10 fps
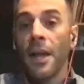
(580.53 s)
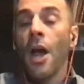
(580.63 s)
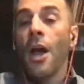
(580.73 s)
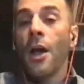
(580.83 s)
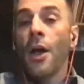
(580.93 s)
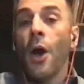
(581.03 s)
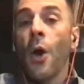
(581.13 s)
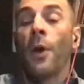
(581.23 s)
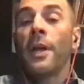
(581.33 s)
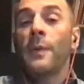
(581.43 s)
So
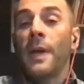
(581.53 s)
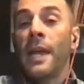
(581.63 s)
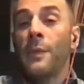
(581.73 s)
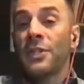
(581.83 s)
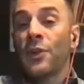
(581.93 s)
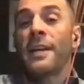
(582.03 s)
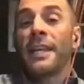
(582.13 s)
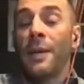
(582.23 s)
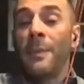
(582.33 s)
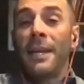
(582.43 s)
well, he, he was trying to
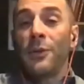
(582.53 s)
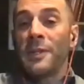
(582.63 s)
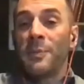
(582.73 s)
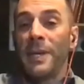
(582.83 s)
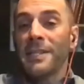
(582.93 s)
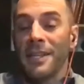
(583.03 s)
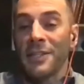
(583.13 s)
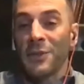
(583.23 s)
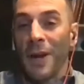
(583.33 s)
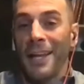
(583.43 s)
get me into his
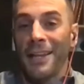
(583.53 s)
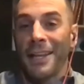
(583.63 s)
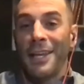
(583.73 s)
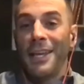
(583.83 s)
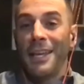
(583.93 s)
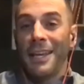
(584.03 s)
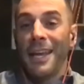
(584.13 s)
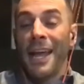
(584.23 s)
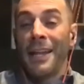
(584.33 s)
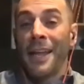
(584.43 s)
business, right? Like he,
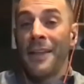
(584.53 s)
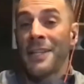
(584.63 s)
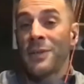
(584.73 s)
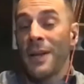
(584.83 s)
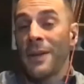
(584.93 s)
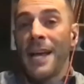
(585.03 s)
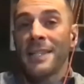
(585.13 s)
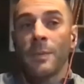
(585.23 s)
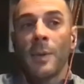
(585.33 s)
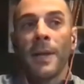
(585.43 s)
and, and that's what I
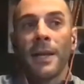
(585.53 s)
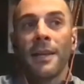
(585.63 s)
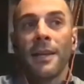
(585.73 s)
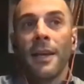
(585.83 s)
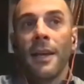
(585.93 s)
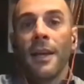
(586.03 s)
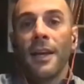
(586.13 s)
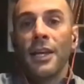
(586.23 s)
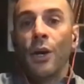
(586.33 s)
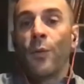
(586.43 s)
asked him. I'm like,
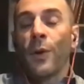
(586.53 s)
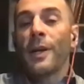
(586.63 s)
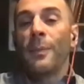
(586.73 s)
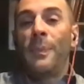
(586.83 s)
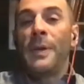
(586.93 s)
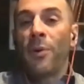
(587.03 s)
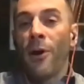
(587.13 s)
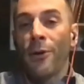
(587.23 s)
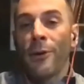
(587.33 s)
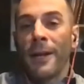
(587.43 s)
you know, if we're going to be
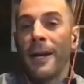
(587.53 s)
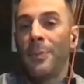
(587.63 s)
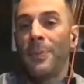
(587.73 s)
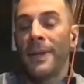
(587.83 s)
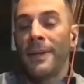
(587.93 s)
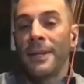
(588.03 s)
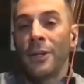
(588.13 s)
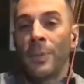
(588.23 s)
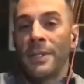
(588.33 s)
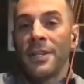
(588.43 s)
partnering up and you
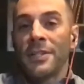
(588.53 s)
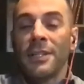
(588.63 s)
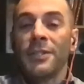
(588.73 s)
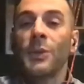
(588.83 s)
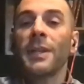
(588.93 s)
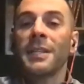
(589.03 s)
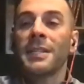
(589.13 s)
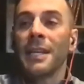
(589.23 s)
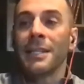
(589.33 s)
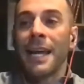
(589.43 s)
know potentially doing these
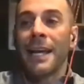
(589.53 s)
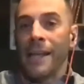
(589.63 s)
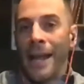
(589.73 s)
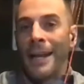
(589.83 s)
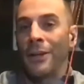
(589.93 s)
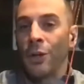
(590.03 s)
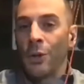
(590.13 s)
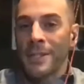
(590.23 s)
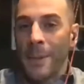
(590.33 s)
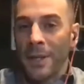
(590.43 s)
things, I I got to know
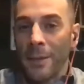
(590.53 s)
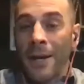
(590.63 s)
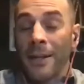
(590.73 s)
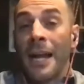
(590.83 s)
something about it.